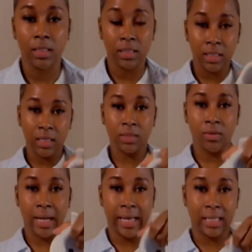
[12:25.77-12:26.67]
these
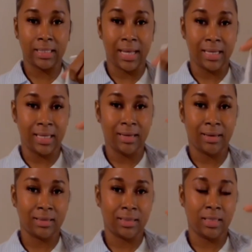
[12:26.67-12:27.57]
white
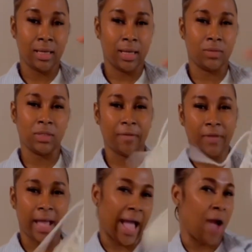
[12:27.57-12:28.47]
Adidas sneakers, which I feel
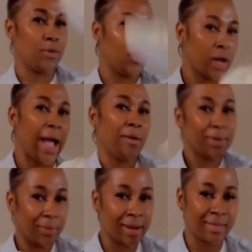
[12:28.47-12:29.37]
like I, I want
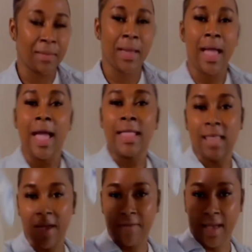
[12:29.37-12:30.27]
to wear them. Then
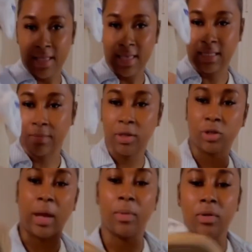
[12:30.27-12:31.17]
I find these. I'm going to
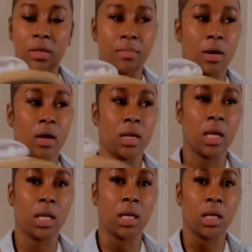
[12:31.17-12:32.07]
both of them on
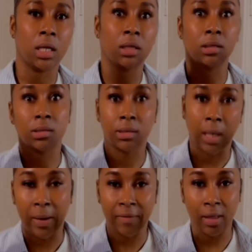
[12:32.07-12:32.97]
and see how
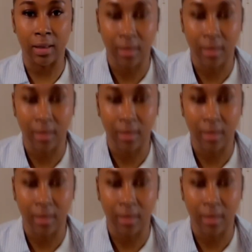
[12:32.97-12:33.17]
I feel